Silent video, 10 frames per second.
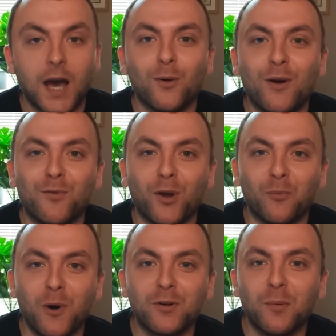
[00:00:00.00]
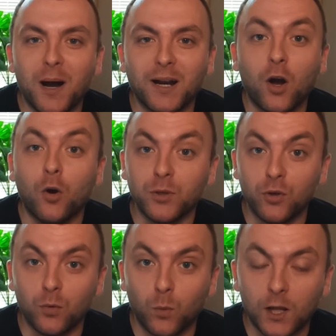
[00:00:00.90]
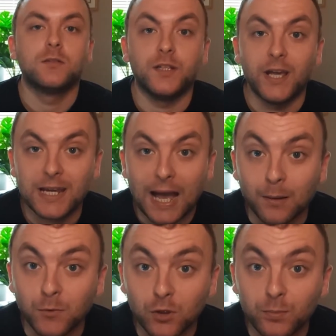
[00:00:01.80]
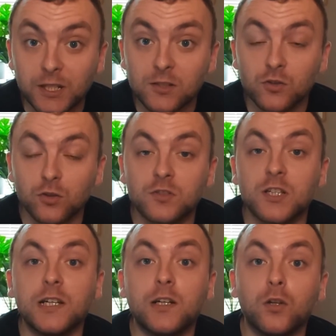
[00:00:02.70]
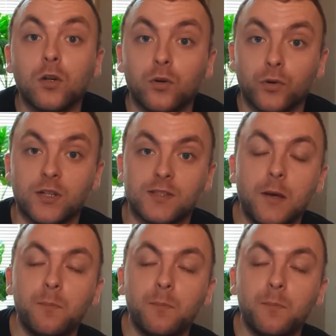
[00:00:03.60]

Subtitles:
Hello everyone and welcome back, hope you're doing well. Today I'm going to be discussing Glorious, in